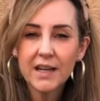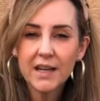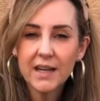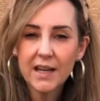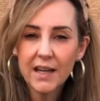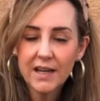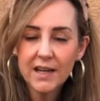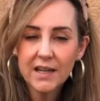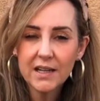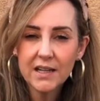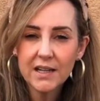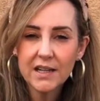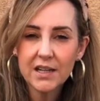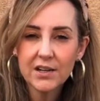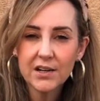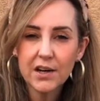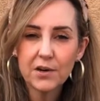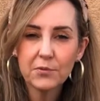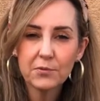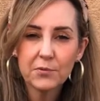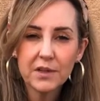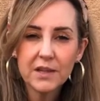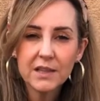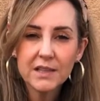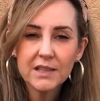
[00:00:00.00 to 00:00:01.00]
get on here and
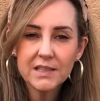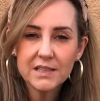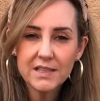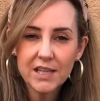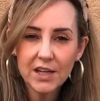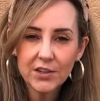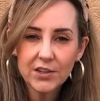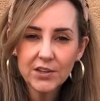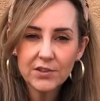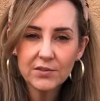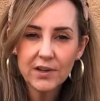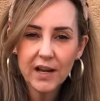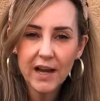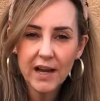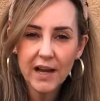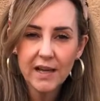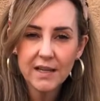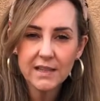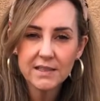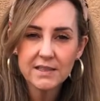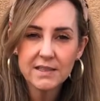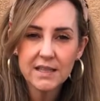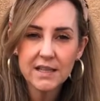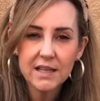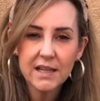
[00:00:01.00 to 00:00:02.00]
really tell you guys